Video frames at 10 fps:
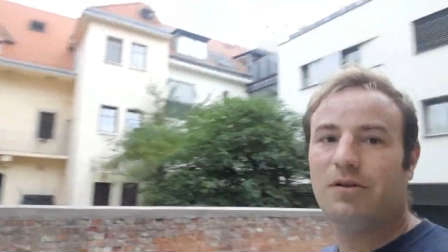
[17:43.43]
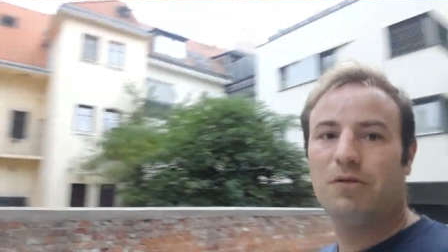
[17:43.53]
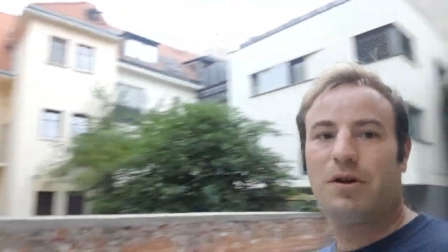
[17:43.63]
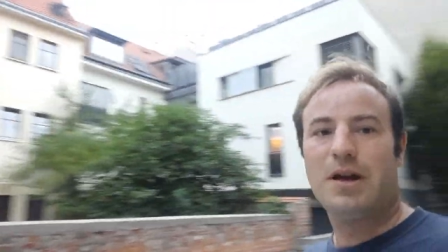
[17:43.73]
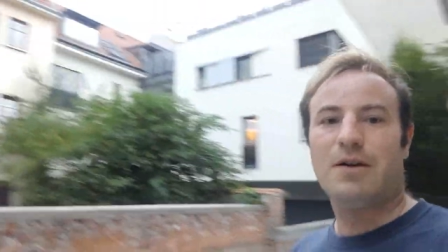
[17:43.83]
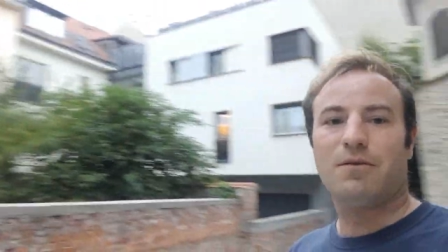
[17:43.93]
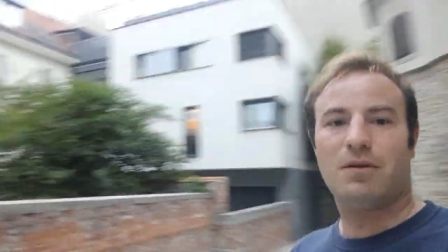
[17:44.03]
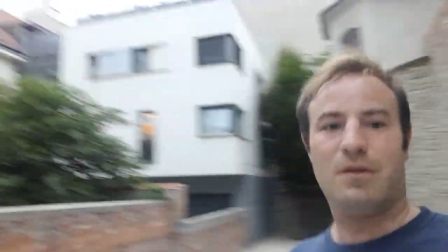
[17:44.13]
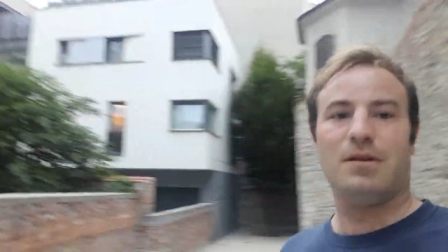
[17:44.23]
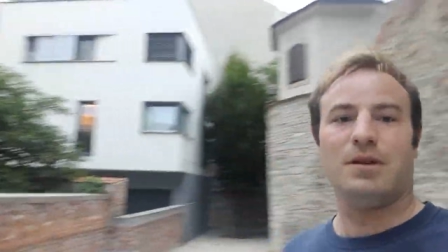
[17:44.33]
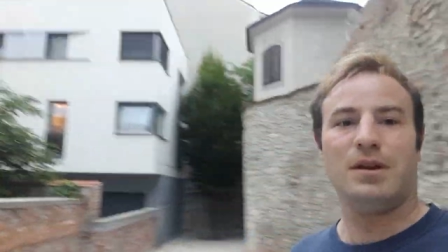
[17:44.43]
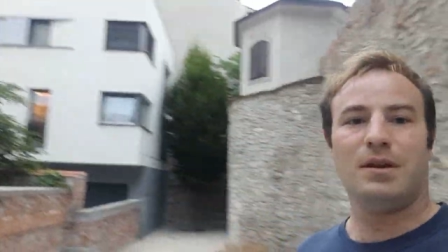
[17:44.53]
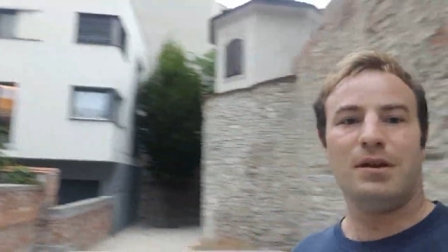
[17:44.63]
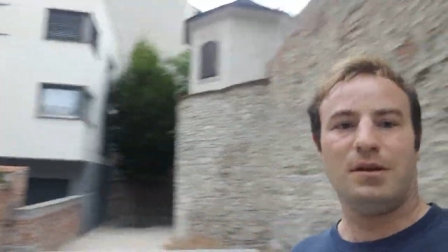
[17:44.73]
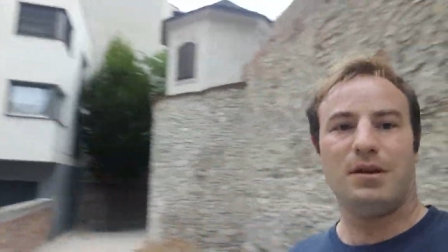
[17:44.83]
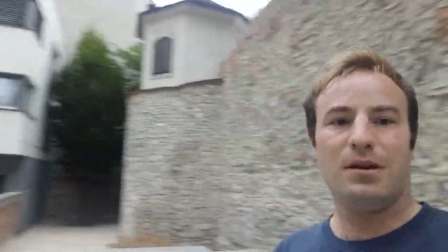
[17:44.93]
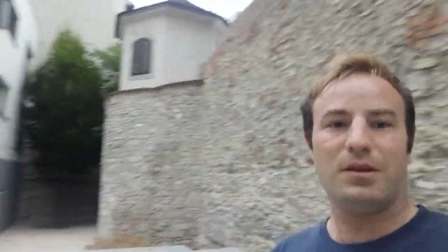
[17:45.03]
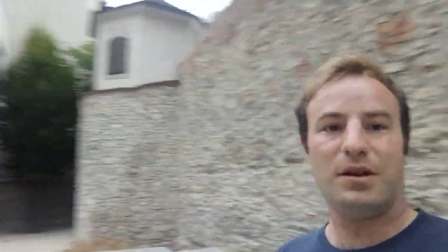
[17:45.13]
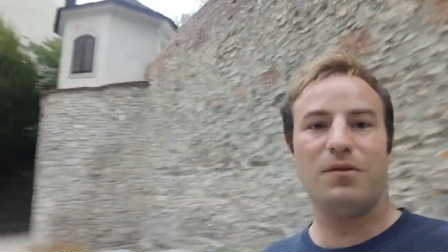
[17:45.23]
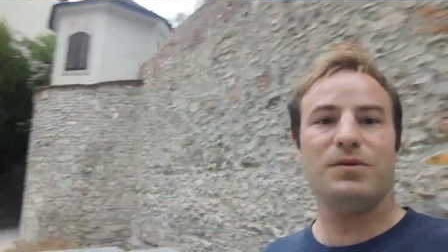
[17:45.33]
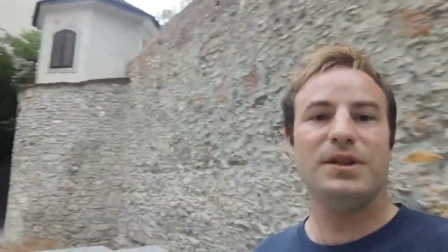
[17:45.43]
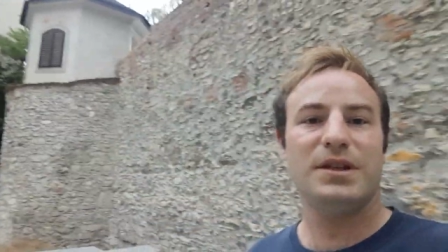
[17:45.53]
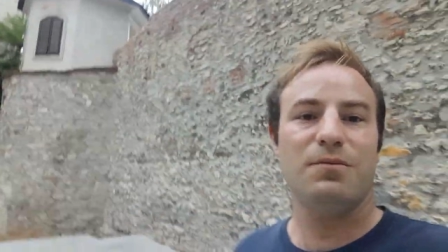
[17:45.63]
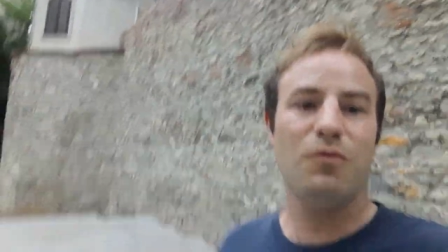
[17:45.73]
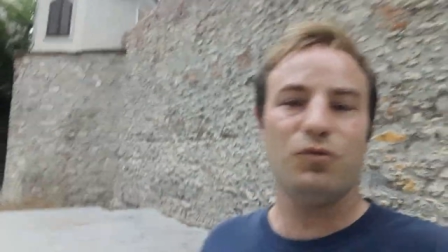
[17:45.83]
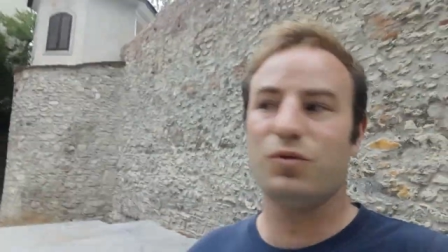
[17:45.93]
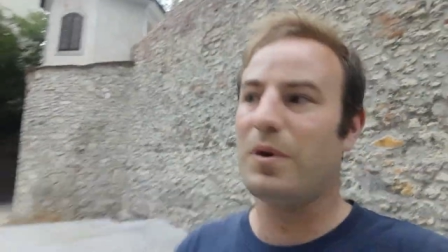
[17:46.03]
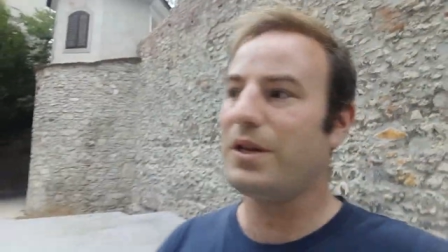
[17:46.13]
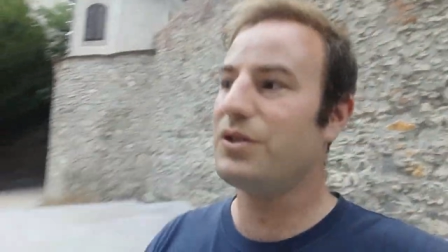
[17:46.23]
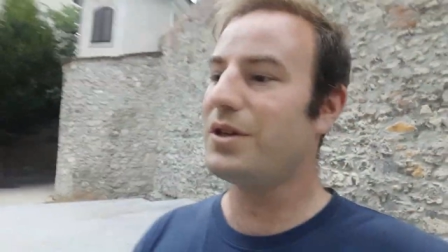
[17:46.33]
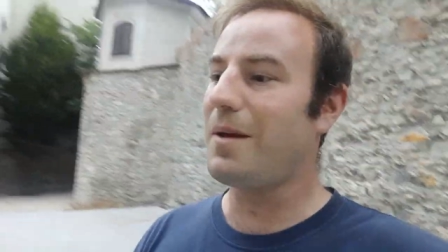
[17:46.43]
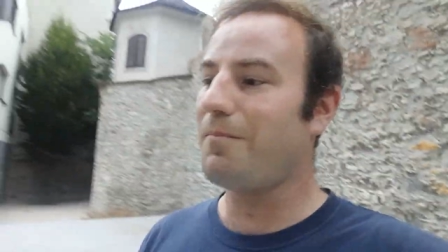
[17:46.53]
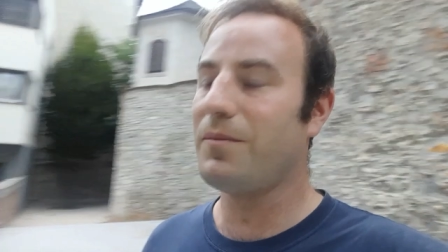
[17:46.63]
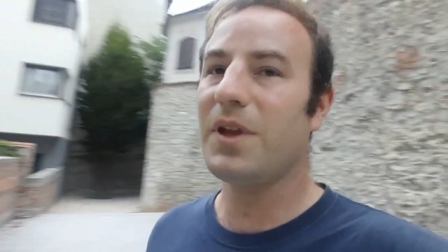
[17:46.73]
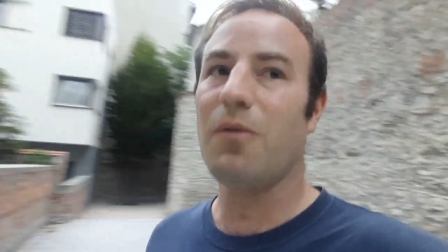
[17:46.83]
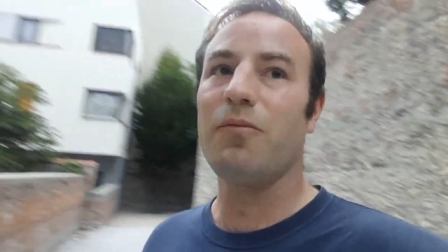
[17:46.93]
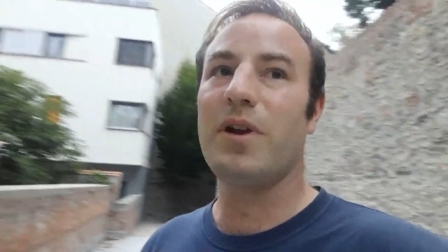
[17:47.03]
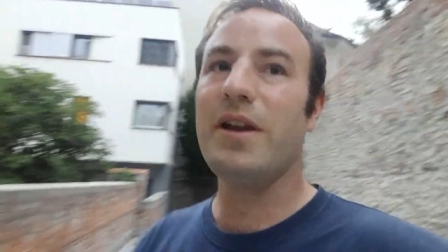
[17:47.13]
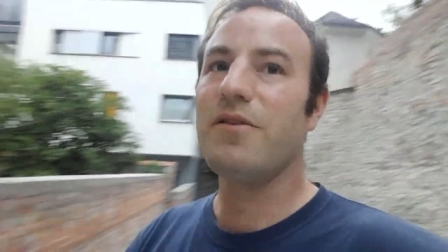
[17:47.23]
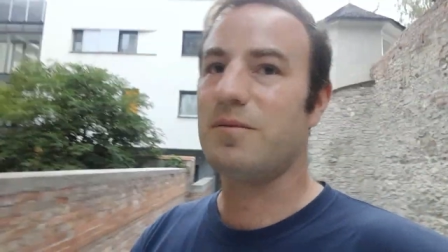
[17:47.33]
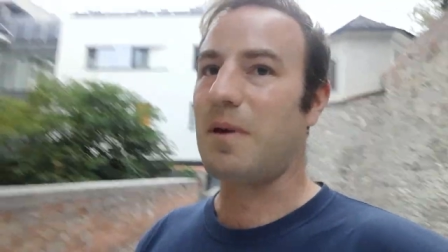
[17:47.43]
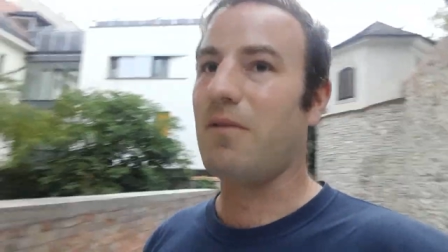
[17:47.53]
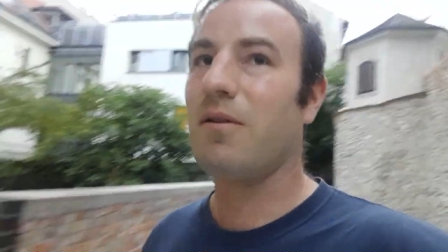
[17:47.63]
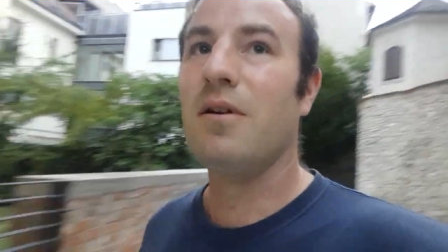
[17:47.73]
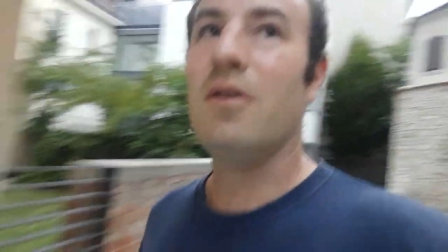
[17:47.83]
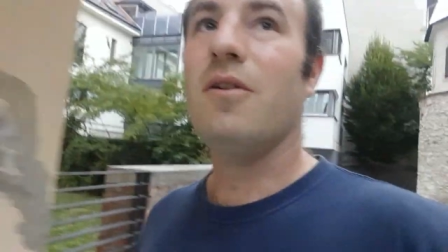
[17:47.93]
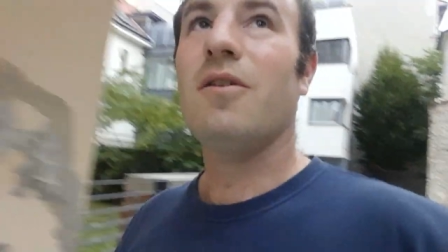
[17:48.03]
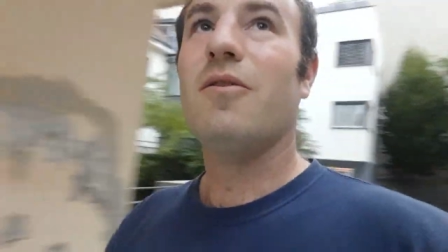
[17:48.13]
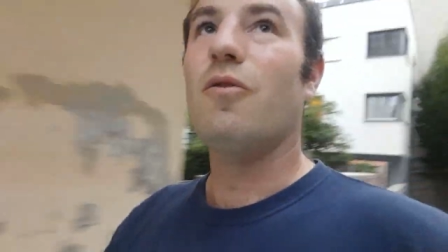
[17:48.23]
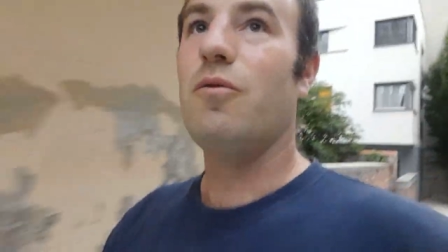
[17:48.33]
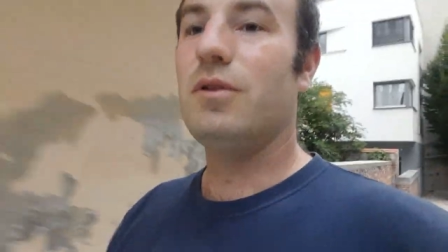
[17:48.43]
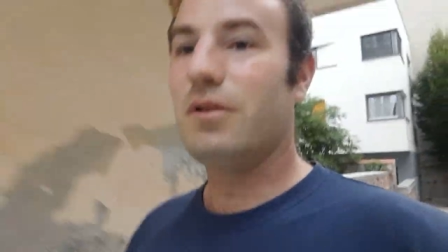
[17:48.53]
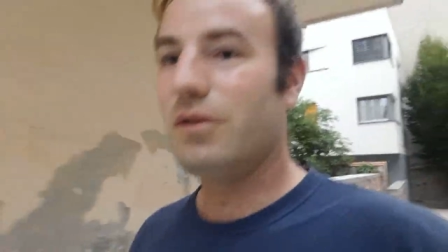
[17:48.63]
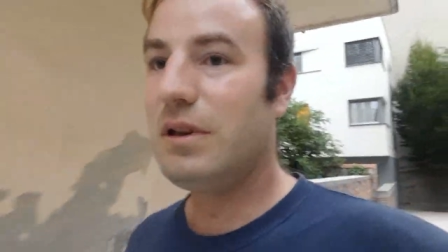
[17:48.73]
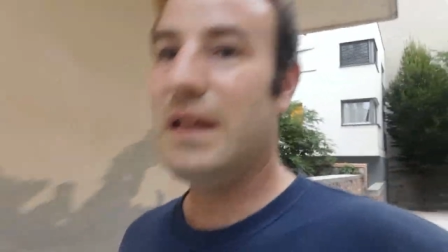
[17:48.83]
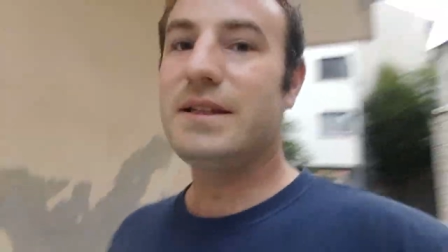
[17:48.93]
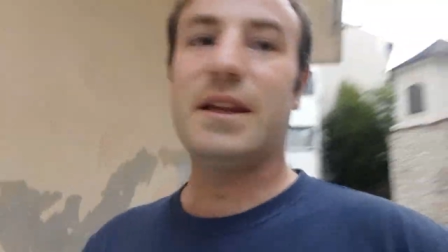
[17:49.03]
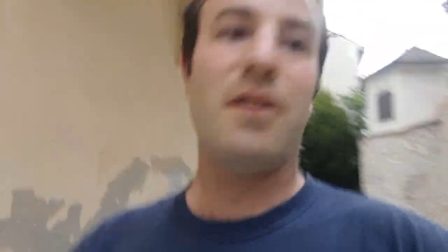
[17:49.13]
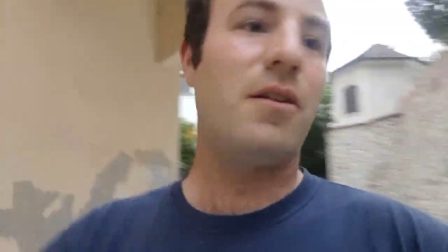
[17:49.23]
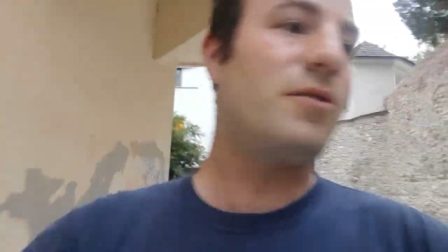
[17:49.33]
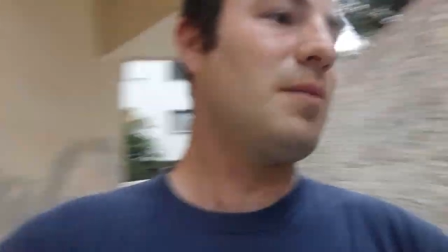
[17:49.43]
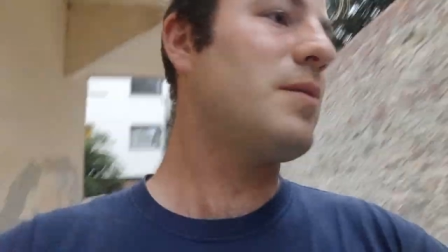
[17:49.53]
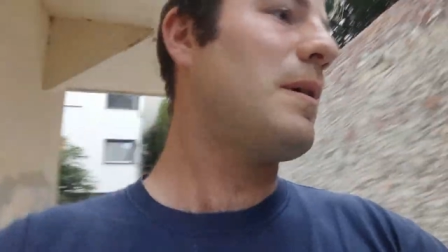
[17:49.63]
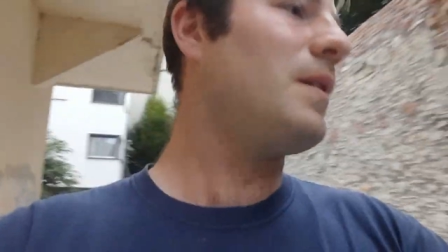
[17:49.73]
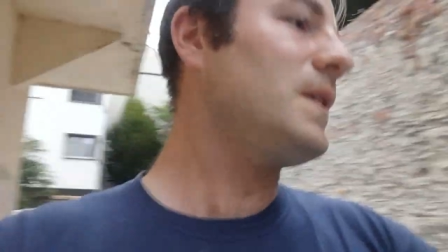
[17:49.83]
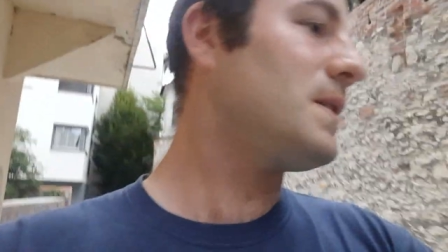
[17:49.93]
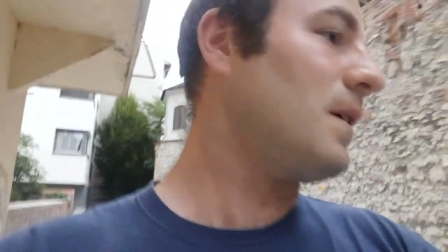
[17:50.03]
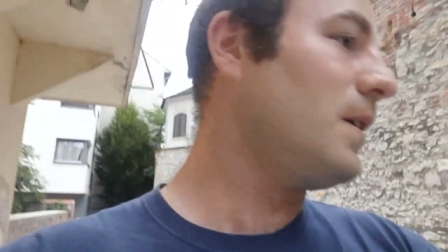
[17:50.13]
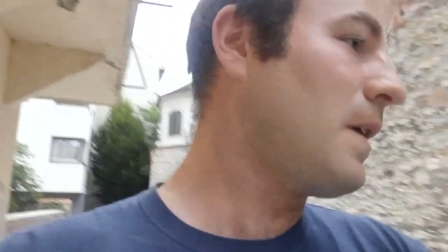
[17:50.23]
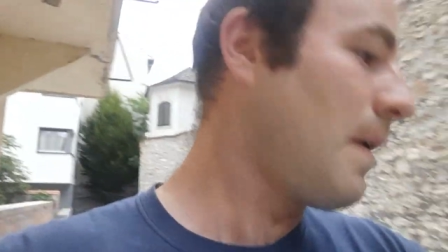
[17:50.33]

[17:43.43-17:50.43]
look out at the old city walls, which no one really knows about, or at least they don't know too much about this side.